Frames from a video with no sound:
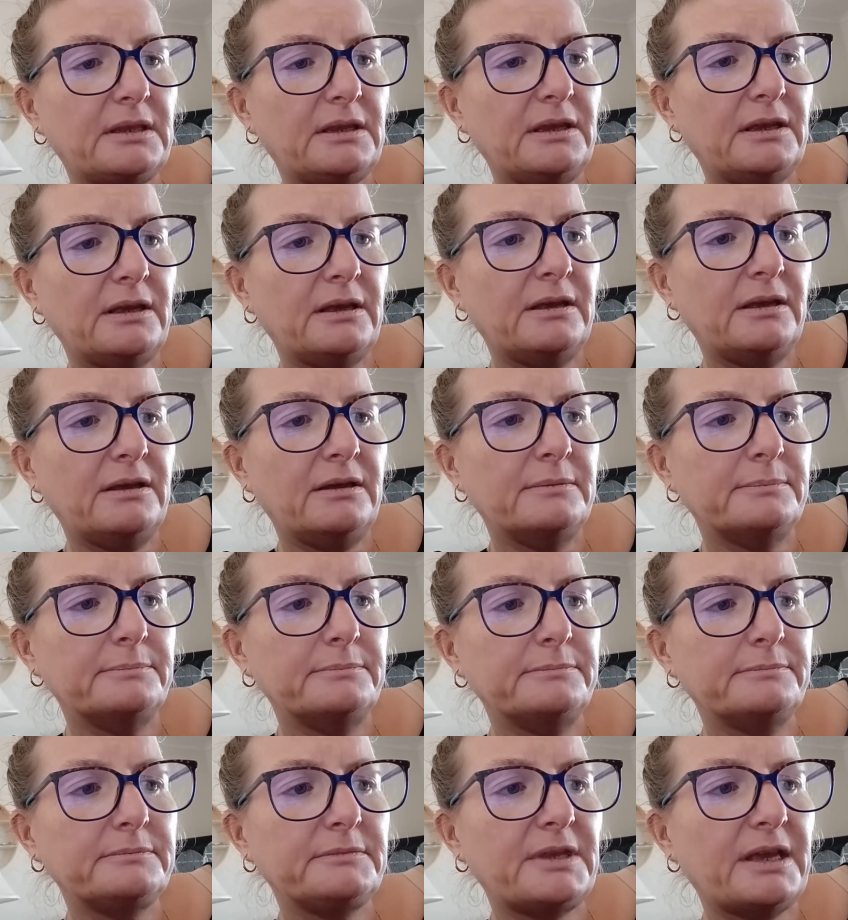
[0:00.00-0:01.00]

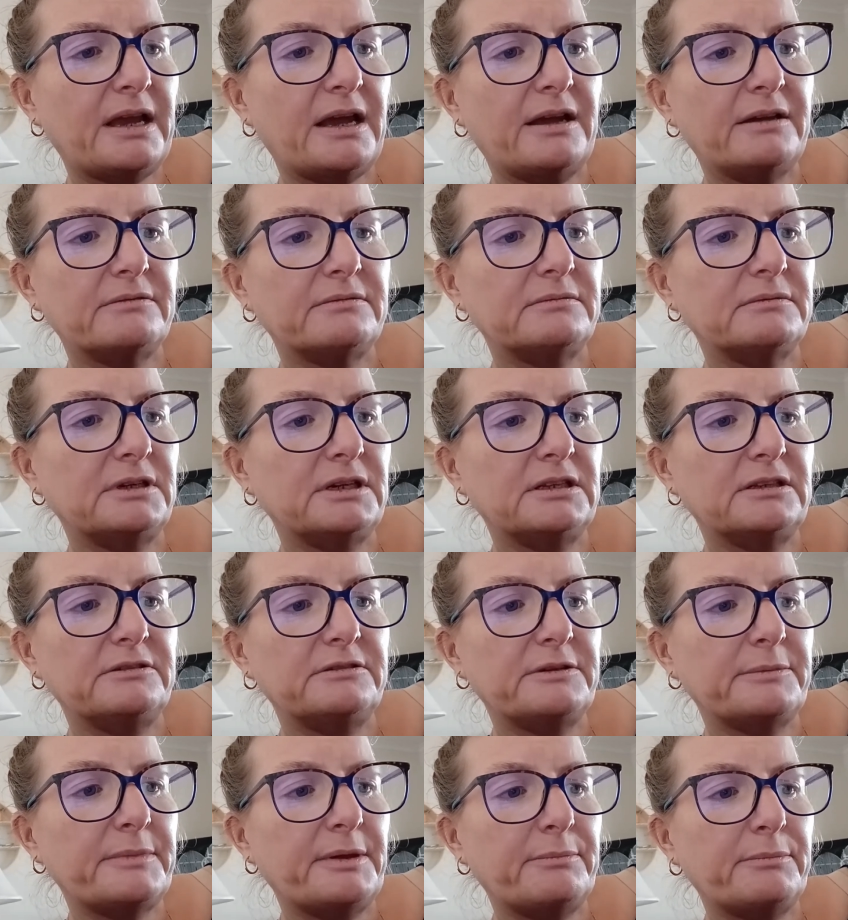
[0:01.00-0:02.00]
Can't really
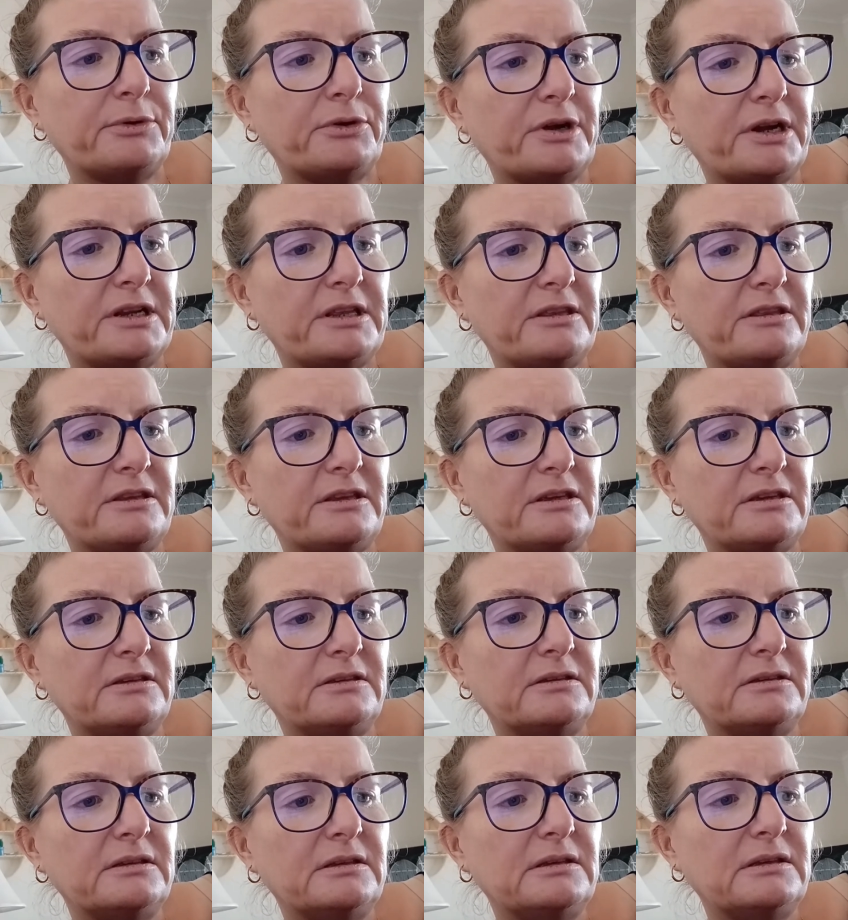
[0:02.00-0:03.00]
remember anything.
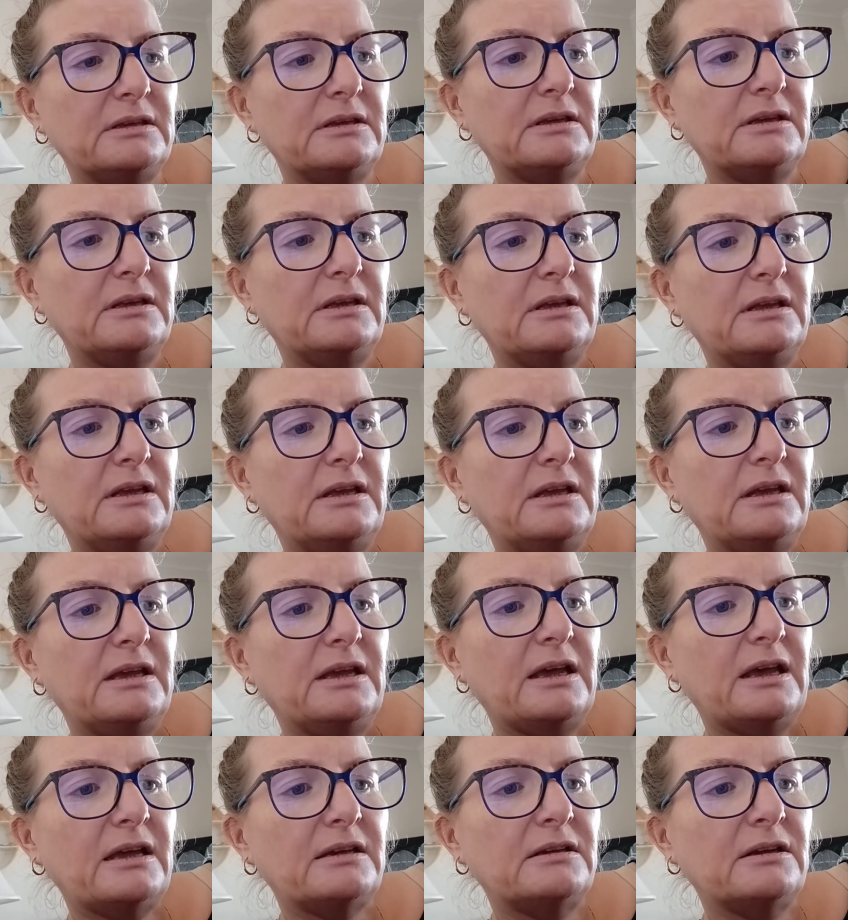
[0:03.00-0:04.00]

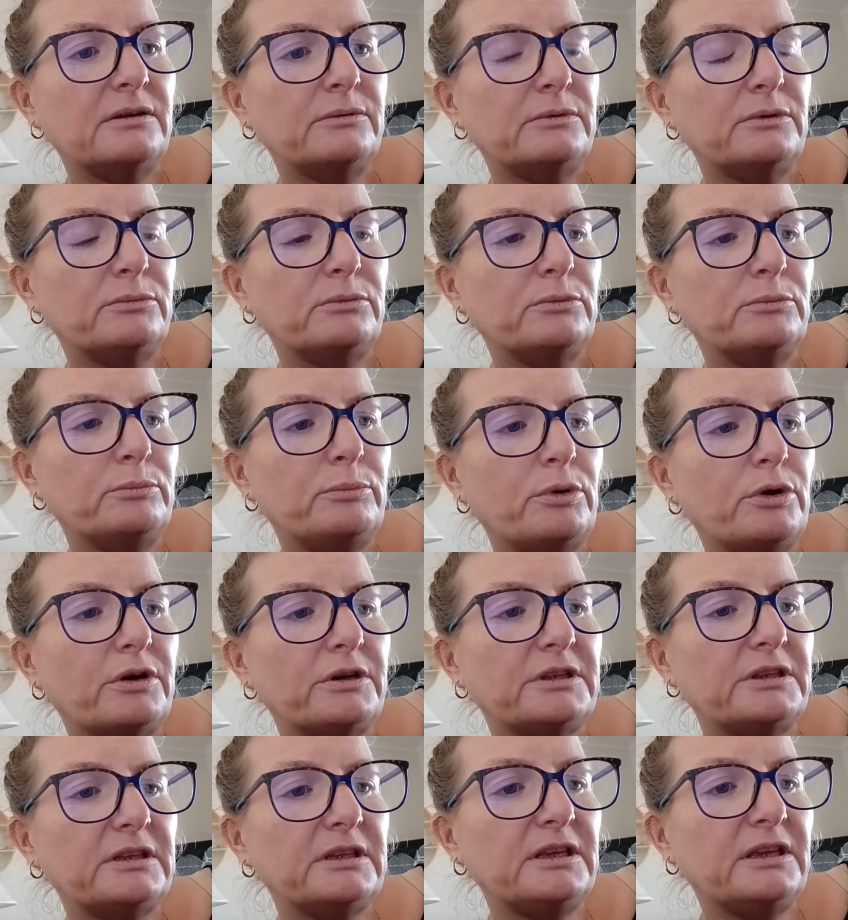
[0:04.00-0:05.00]
I know at one
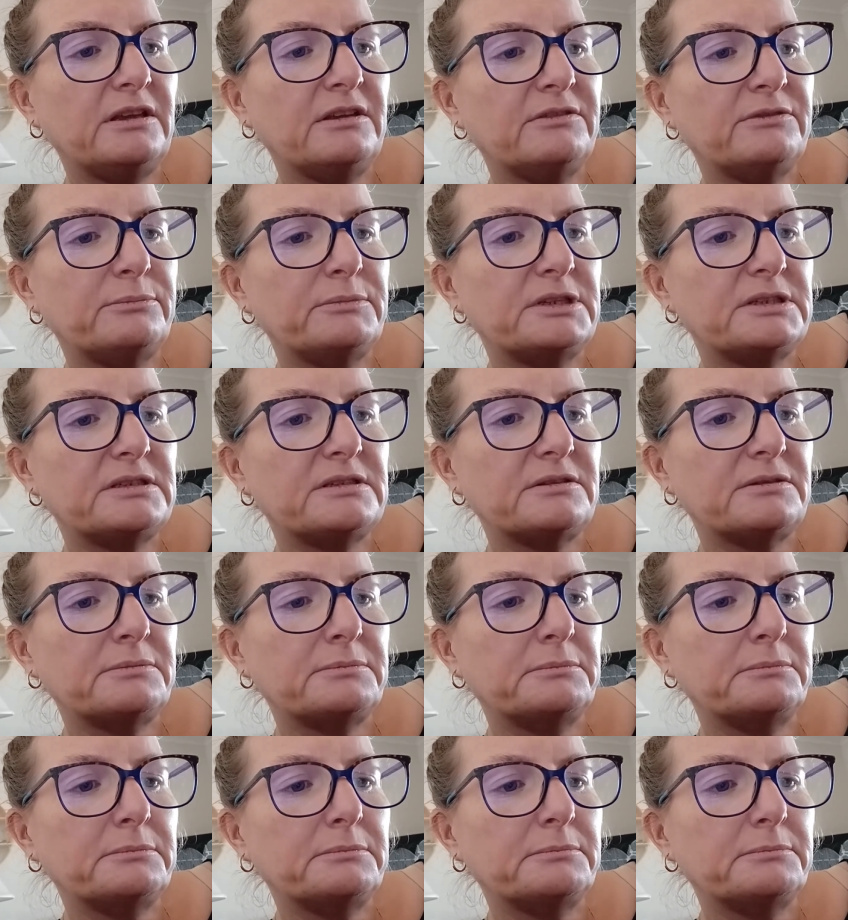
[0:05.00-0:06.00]
point they gave me
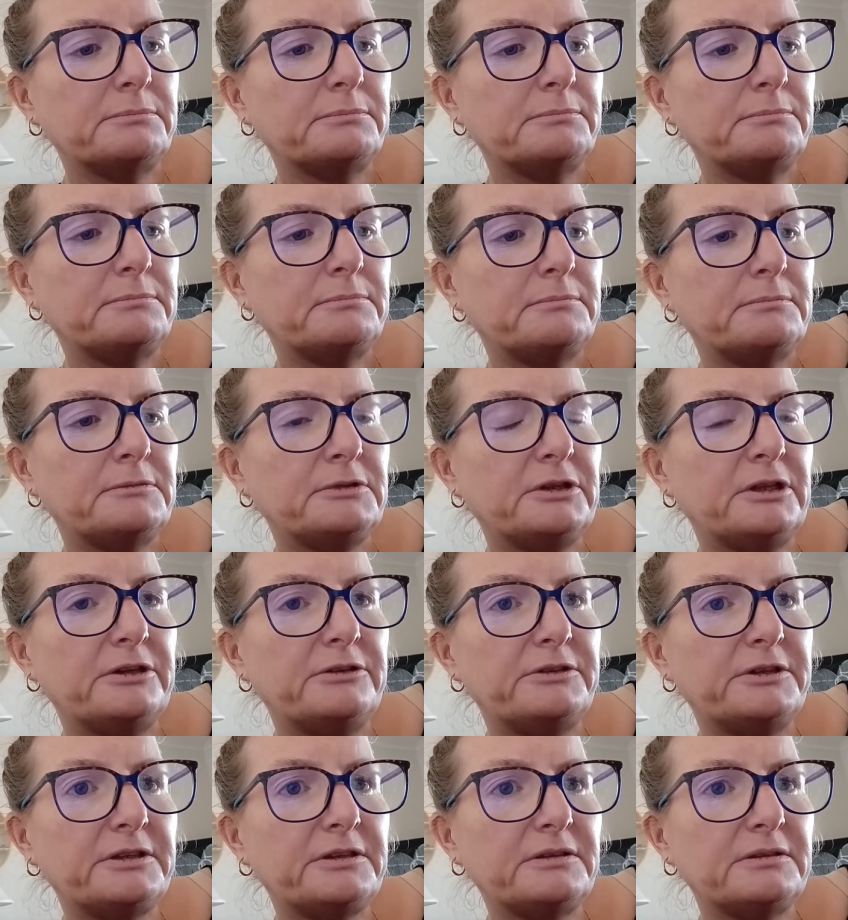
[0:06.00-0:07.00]
some
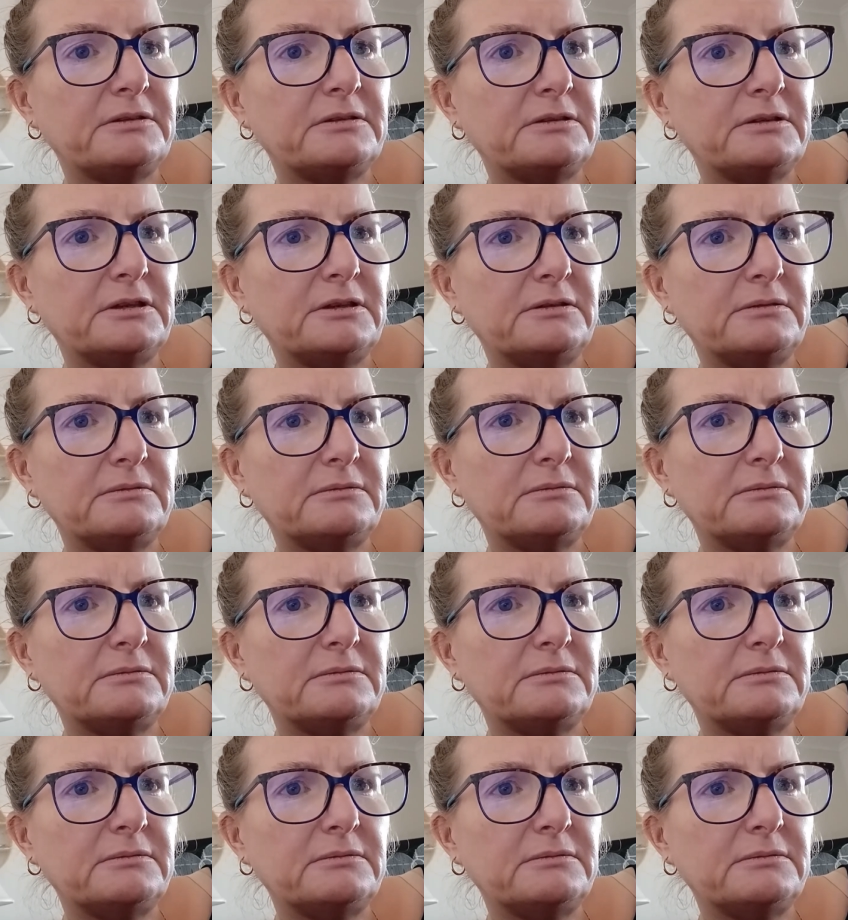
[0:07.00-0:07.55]
Lyrica,